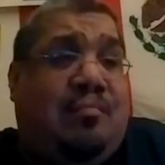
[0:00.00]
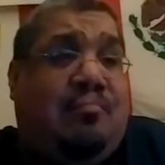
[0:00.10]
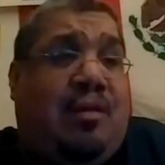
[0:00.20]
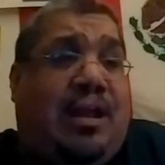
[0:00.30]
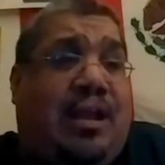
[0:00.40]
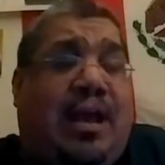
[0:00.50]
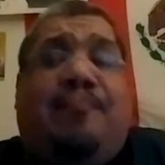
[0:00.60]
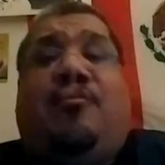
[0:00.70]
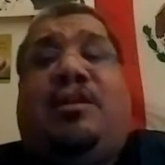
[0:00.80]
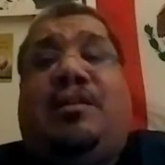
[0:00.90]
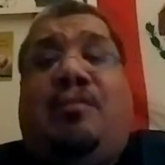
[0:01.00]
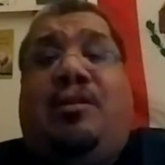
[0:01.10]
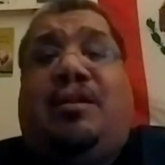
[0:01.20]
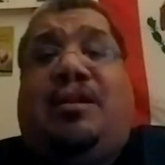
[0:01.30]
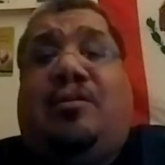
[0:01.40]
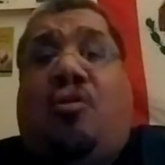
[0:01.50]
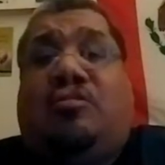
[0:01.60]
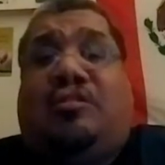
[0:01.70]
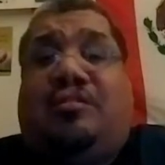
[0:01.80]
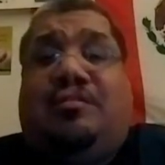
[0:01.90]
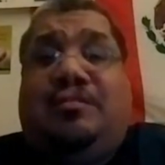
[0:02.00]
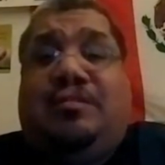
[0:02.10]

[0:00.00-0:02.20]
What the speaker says: by African American culture.